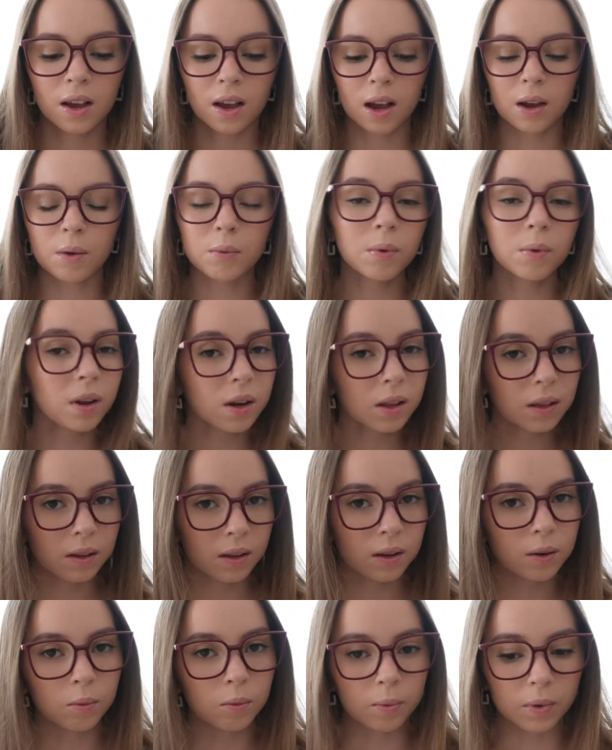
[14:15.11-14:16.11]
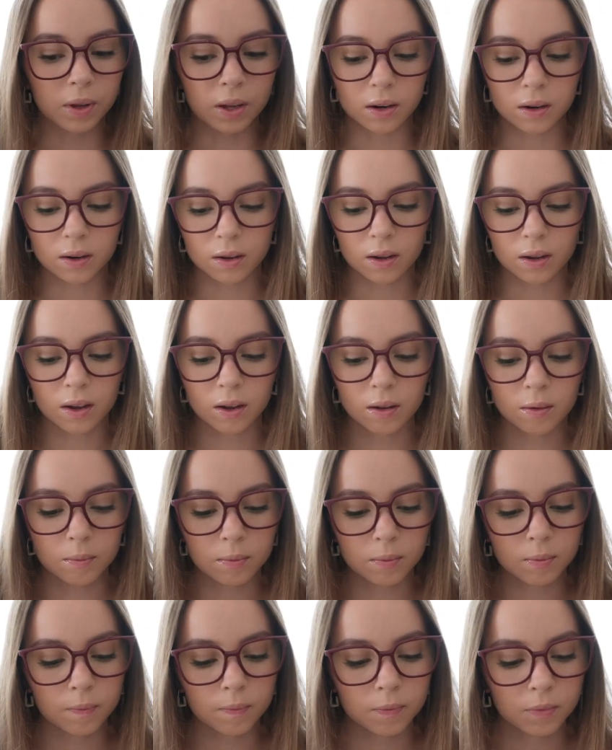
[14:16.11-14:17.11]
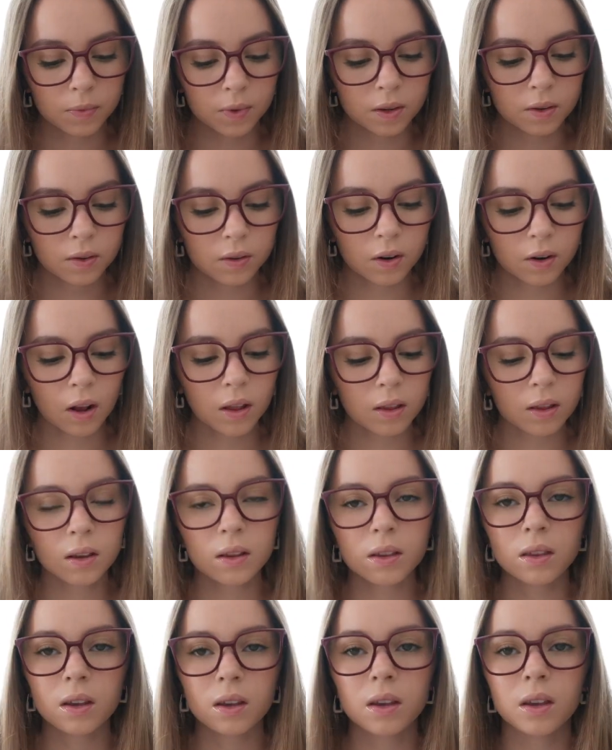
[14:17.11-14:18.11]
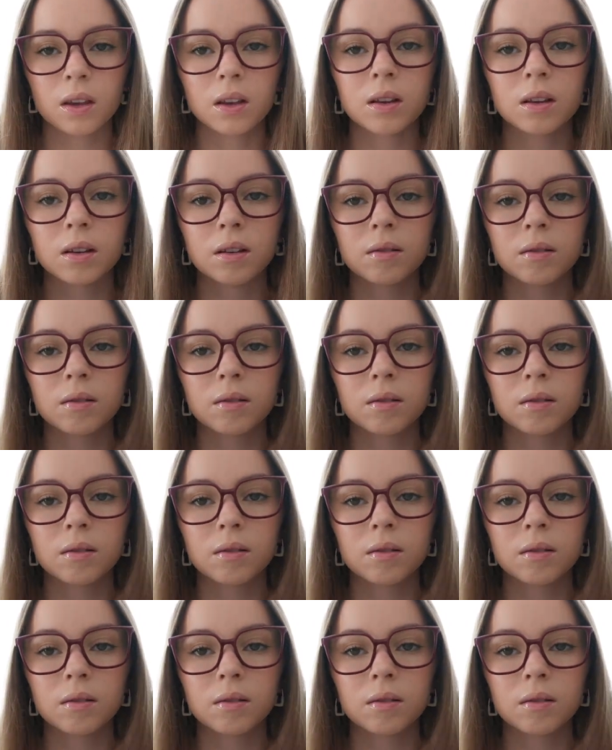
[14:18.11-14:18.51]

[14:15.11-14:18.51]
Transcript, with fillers: I read a little bit. Um, it's not like the